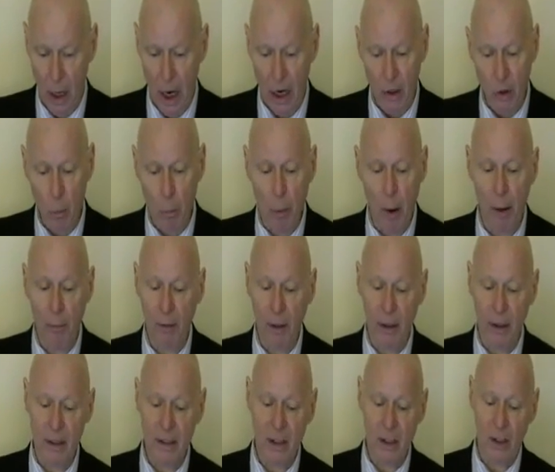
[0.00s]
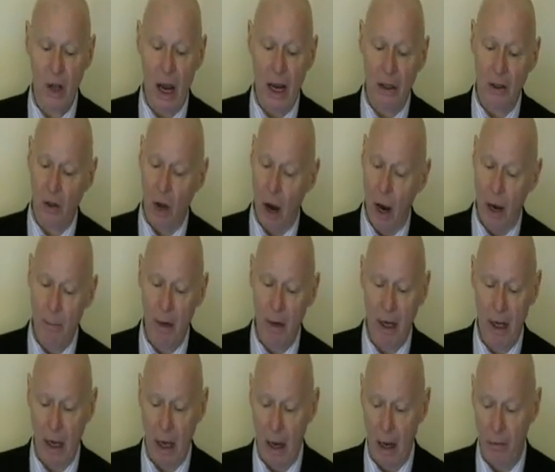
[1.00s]
And you publicly state time
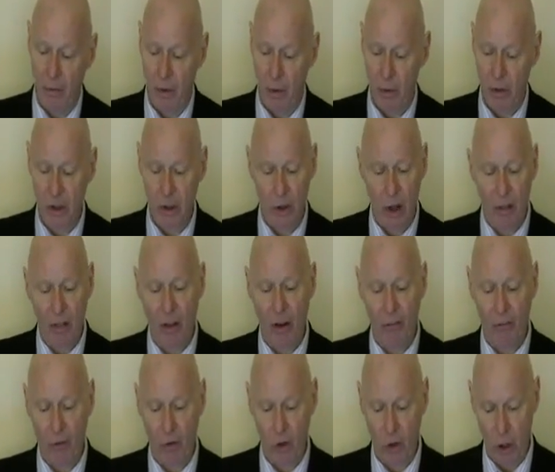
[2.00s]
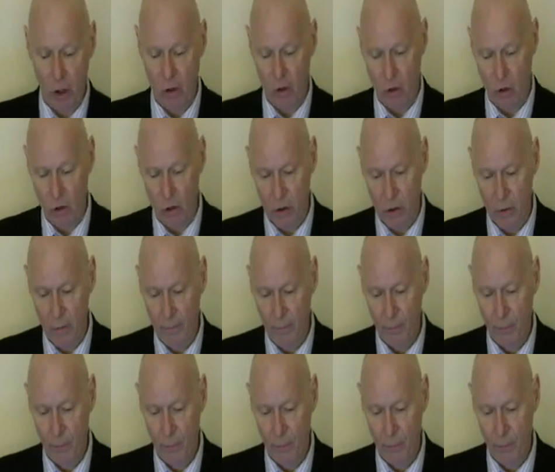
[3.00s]
and again there is nothing for teachers.